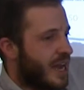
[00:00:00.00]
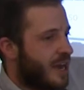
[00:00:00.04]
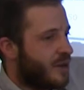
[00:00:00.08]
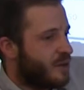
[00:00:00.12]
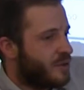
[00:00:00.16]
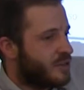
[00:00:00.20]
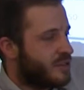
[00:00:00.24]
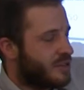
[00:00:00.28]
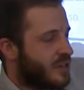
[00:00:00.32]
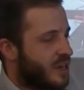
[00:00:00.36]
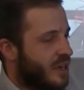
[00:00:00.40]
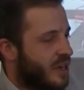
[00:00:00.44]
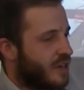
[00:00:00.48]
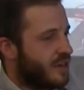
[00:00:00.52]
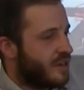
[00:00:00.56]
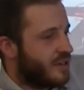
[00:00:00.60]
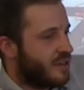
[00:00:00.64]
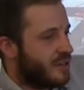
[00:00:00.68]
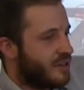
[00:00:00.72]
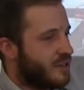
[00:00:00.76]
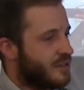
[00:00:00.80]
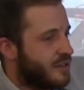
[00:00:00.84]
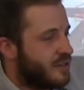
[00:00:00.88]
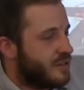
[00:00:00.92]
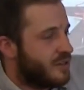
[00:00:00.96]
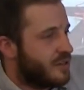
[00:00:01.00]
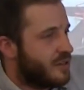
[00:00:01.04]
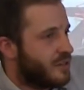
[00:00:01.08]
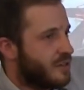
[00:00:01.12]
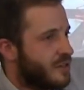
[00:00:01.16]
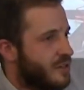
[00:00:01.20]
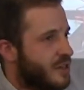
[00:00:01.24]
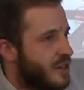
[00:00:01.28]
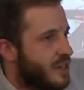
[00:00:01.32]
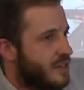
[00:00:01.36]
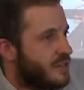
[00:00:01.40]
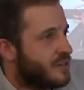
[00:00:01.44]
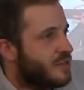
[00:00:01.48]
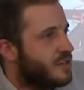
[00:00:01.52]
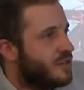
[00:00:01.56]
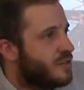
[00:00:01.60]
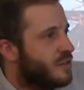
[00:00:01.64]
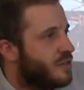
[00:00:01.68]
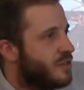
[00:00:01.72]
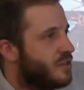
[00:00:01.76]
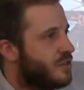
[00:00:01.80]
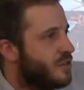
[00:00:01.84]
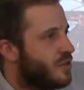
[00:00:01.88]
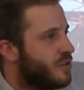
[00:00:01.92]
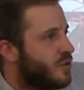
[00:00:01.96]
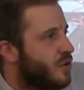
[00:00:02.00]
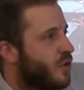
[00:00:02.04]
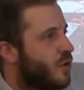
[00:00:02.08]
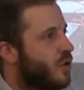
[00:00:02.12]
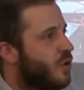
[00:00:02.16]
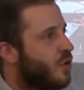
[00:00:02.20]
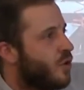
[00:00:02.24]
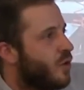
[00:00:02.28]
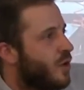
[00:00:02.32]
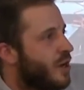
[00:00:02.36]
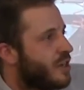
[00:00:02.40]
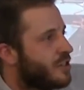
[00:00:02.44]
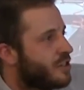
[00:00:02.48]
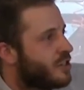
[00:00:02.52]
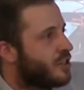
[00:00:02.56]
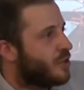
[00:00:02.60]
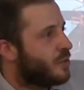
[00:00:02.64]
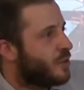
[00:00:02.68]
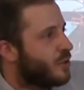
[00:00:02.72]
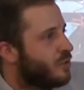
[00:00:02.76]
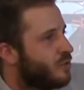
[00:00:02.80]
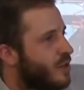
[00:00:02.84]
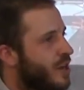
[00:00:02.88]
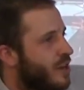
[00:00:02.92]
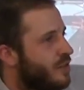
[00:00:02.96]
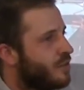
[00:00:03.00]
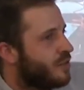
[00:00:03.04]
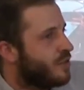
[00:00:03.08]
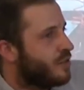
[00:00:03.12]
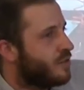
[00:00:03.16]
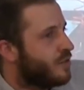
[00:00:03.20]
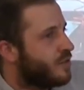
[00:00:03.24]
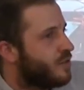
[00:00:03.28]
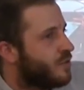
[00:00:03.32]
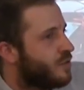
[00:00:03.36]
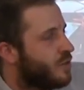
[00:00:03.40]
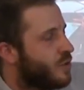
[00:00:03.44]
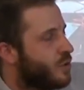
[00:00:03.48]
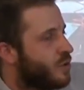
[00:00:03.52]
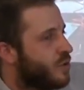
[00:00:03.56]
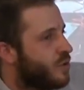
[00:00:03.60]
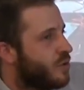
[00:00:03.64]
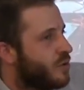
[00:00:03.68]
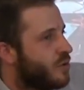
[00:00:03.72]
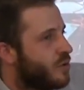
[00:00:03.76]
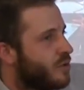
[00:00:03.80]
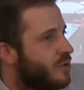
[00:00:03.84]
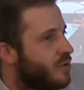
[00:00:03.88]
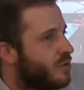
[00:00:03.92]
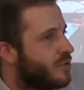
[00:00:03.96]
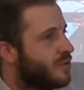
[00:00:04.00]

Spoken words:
how is that? That's not always going to be relevant for